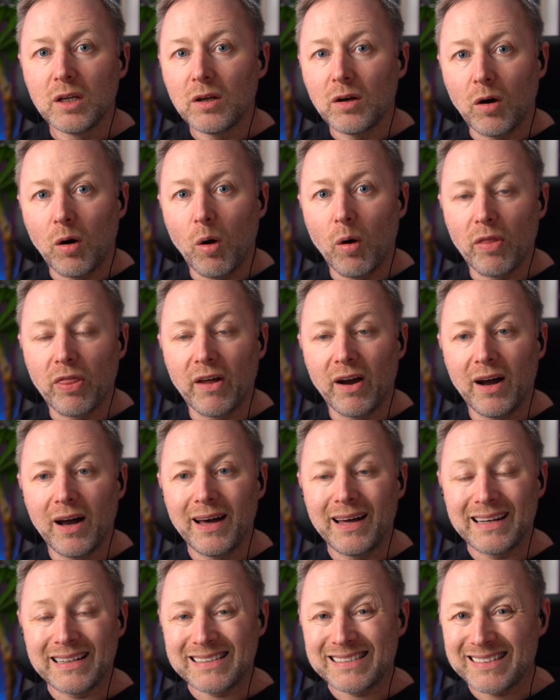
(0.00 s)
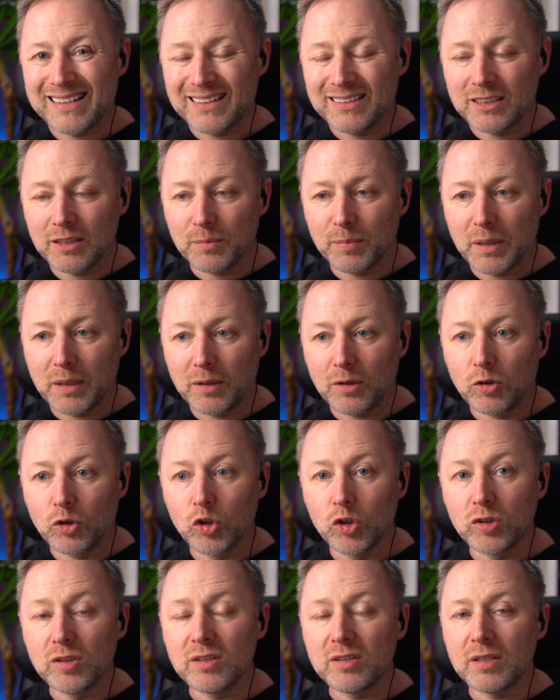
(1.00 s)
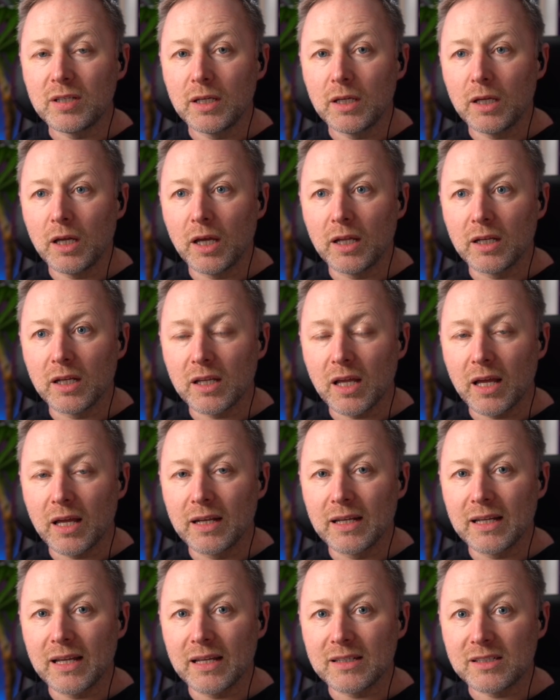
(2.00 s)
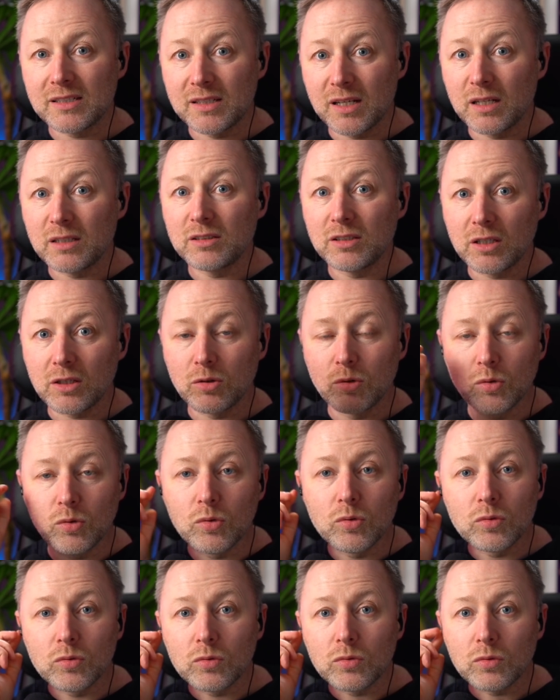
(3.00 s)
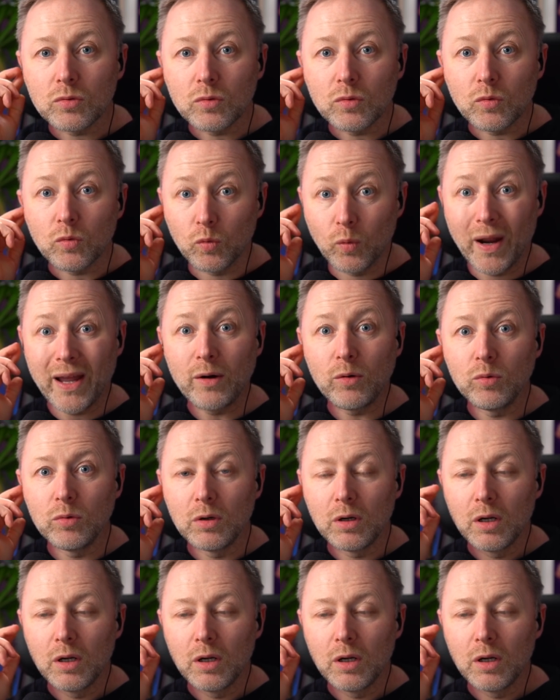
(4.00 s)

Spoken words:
all that. And I started to be good at it, and it started to go well.